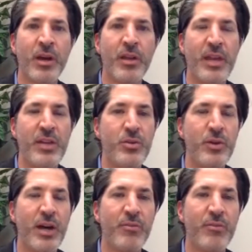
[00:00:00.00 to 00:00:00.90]
uh, they
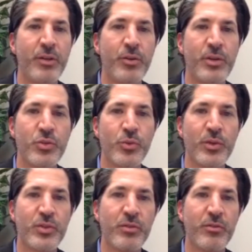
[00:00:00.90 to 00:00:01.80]
do have an increased
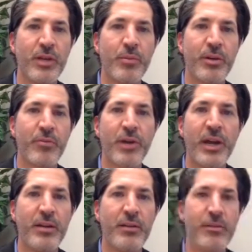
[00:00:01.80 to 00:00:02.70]
risk of developing a
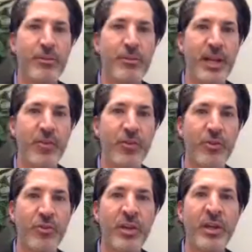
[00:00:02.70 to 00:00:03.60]
variety of different
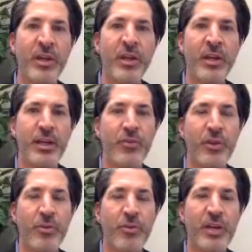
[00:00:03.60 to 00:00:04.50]
cancers in
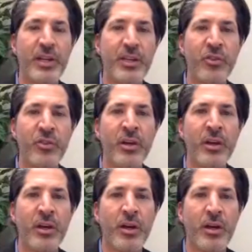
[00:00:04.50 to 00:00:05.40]
some studies.
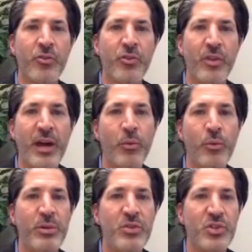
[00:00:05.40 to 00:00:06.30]
Uh, so that
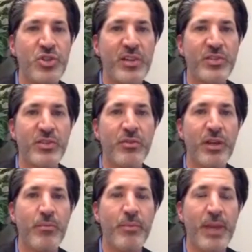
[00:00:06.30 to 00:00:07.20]
would be suggestive
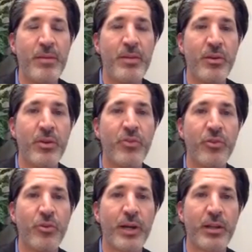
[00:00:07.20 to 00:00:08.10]
that maybe there is a
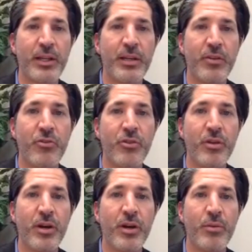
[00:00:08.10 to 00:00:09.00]
direct linkage
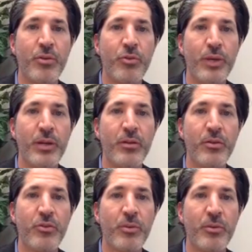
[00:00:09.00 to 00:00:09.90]
uh,
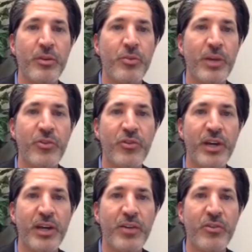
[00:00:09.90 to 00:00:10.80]
between some of these
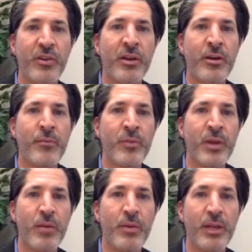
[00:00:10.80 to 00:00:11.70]
pesticides,
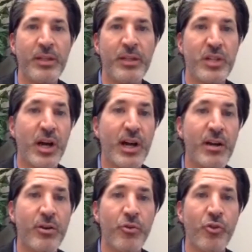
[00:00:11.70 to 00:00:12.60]
um, at least in
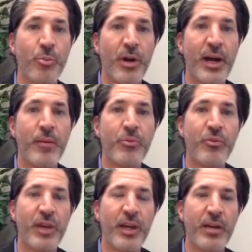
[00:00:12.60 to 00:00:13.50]
higher doses
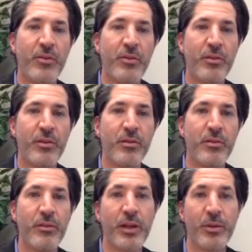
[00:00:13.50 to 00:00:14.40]
perhaps, and the
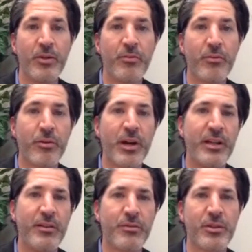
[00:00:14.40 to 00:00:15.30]
development of a
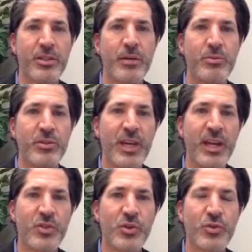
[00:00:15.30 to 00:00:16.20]
variety of different types of
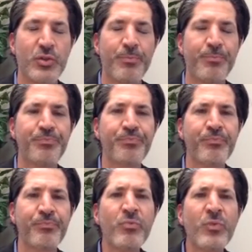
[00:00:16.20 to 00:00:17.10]
cancers.
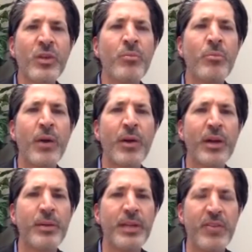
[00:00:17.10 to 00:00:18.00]
My
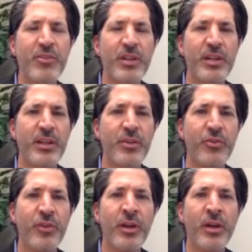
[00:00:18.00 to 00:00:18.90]
recommendation
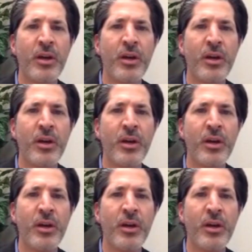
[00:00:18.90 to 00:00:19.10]
is